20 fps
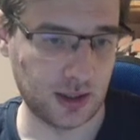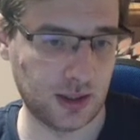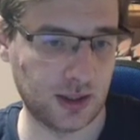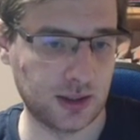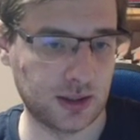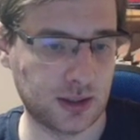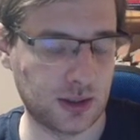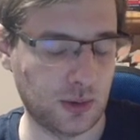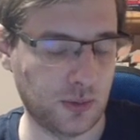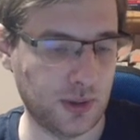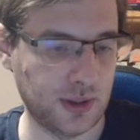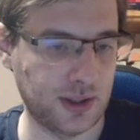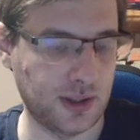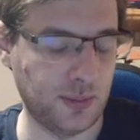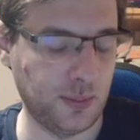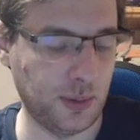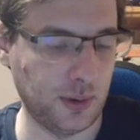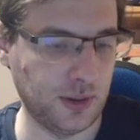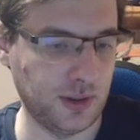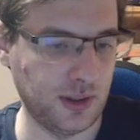So what
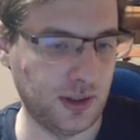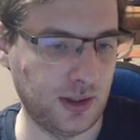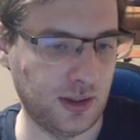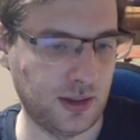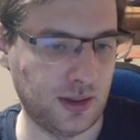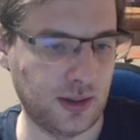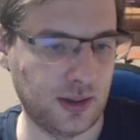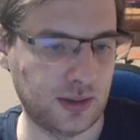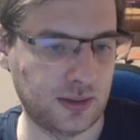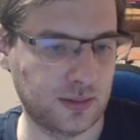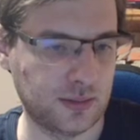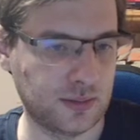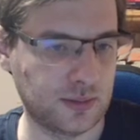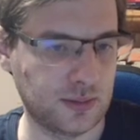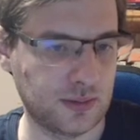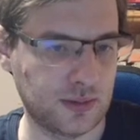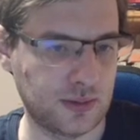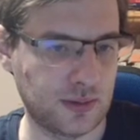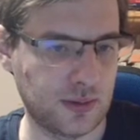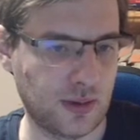happened here?
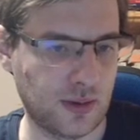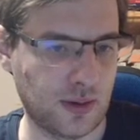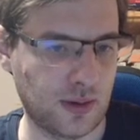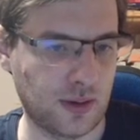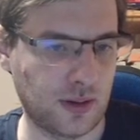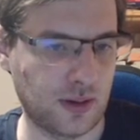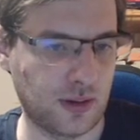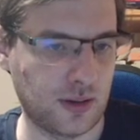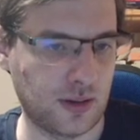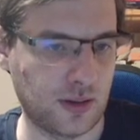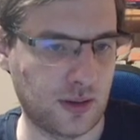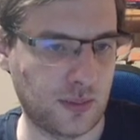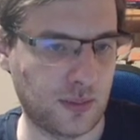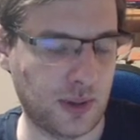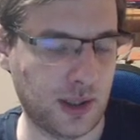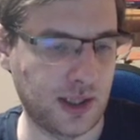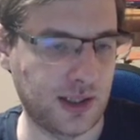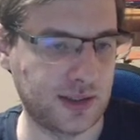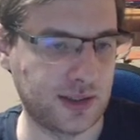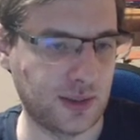
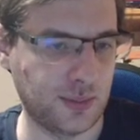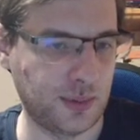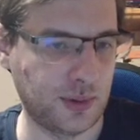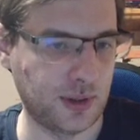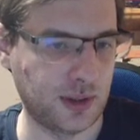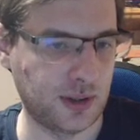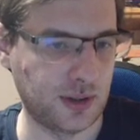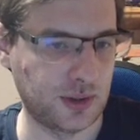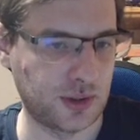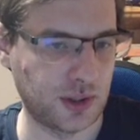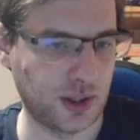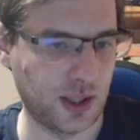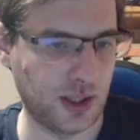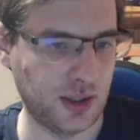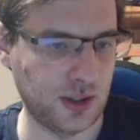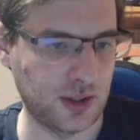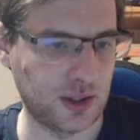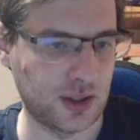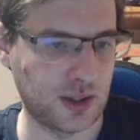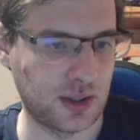Black is up in
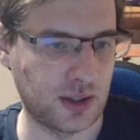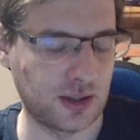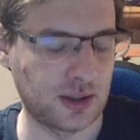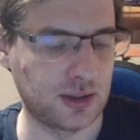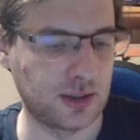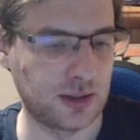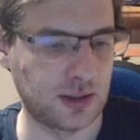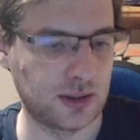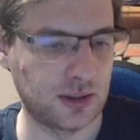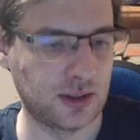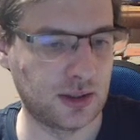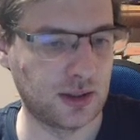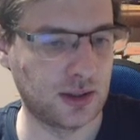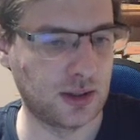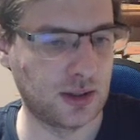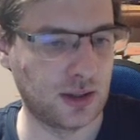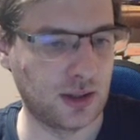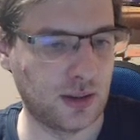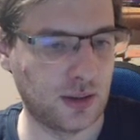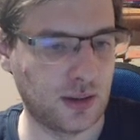exchange.
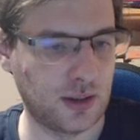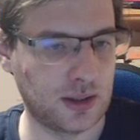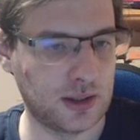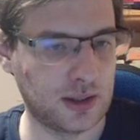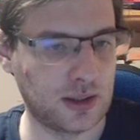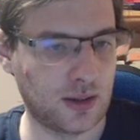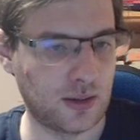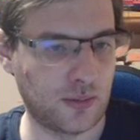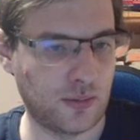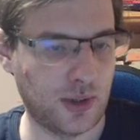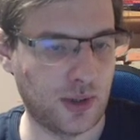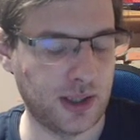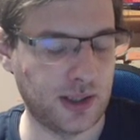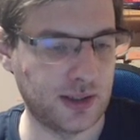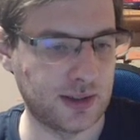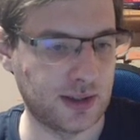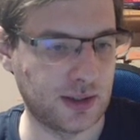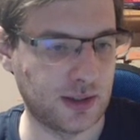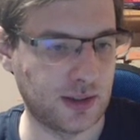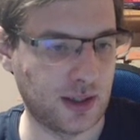White
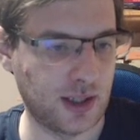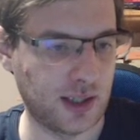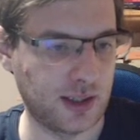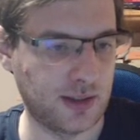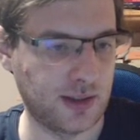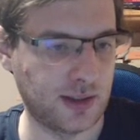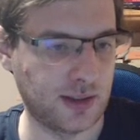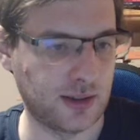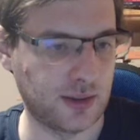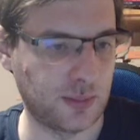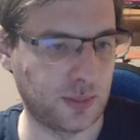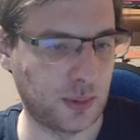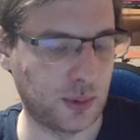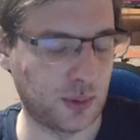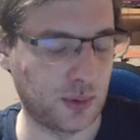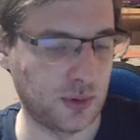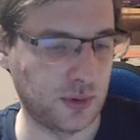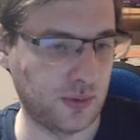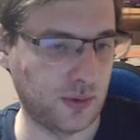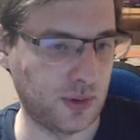has a knight and a
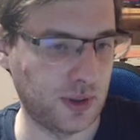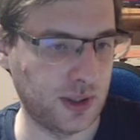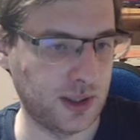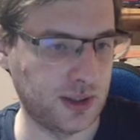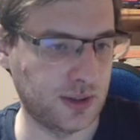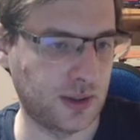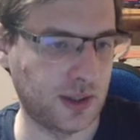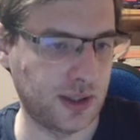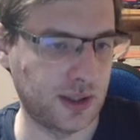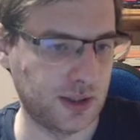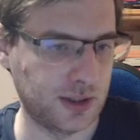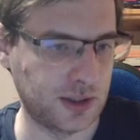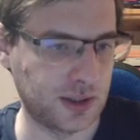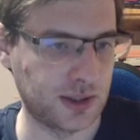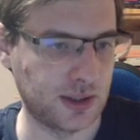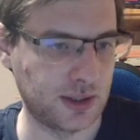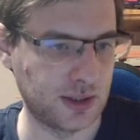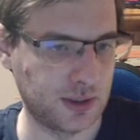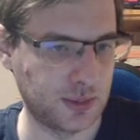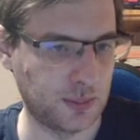pawn for it. Okay,
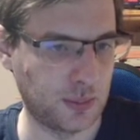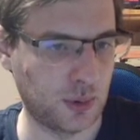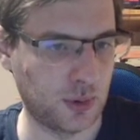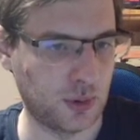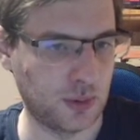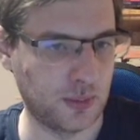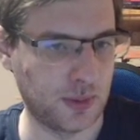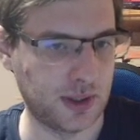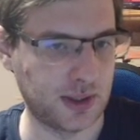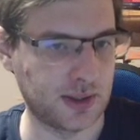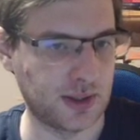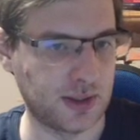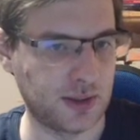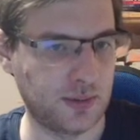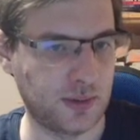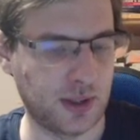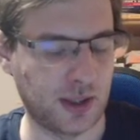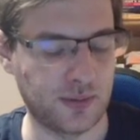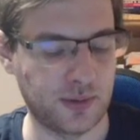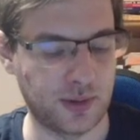this pawn means that
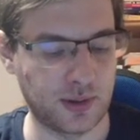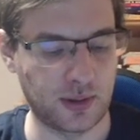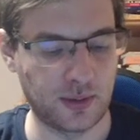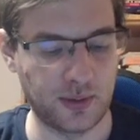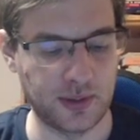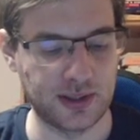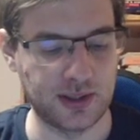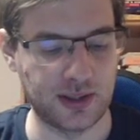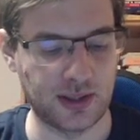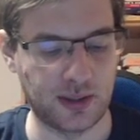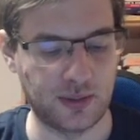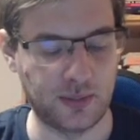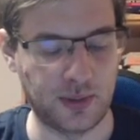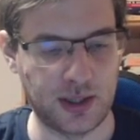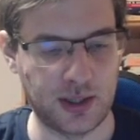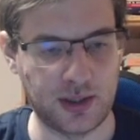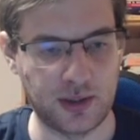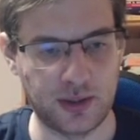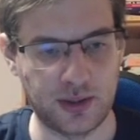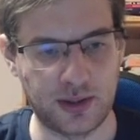we have the queenside
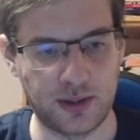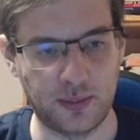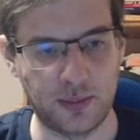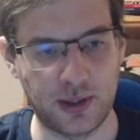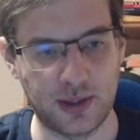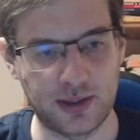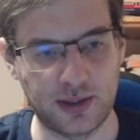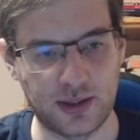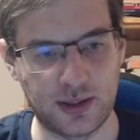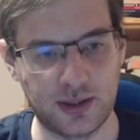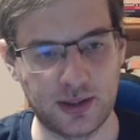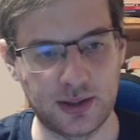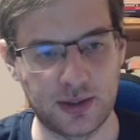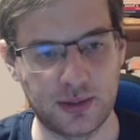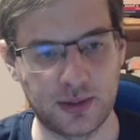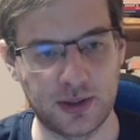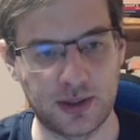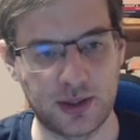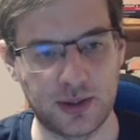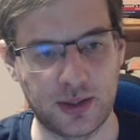majority basically, so
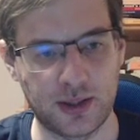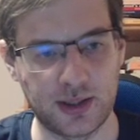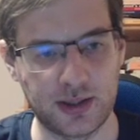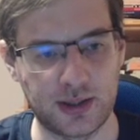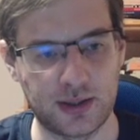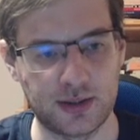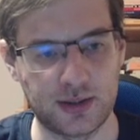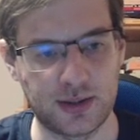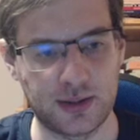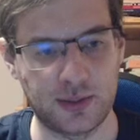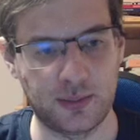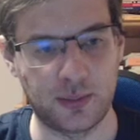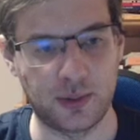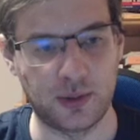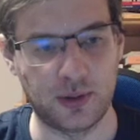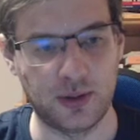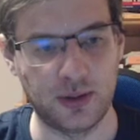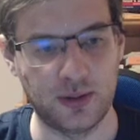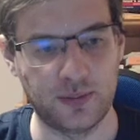it's an extra c pawn.